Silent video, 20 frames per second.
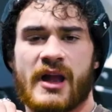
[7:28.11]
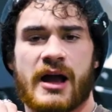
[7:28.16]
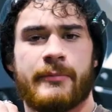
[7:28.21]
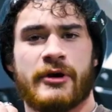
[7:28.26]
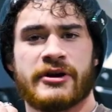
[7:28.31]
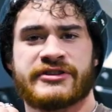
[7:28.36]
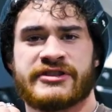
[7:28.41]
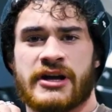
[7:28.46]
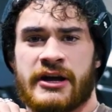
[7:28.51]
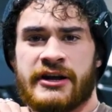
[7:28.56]
I
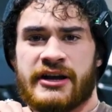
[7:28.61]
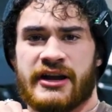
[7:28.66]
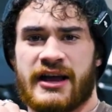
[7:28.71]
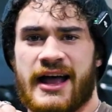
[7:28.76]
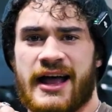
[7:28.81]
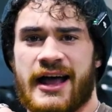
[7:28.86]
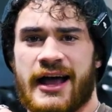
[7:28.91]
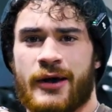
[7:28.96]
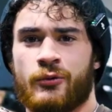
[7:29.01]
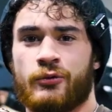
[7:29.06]

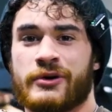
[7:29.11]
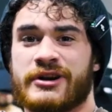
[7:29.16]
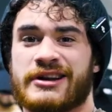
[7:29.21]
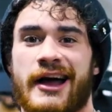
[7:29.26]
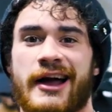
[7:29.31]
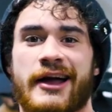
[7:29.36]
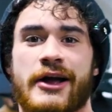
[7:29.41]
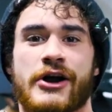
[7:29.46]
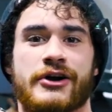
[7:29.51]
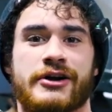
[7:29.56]
bartend at Wood
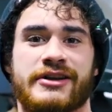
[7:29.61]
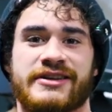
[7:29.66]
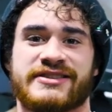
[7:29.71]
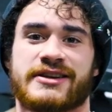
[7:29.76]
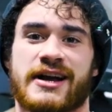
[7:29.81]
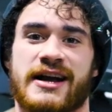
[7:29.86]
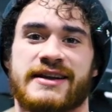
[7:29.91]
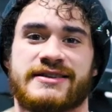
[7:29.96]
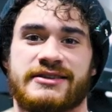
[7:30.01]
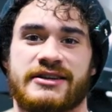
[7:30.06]
and Iron in
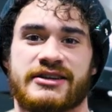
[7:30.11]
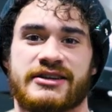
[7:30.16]
Scott's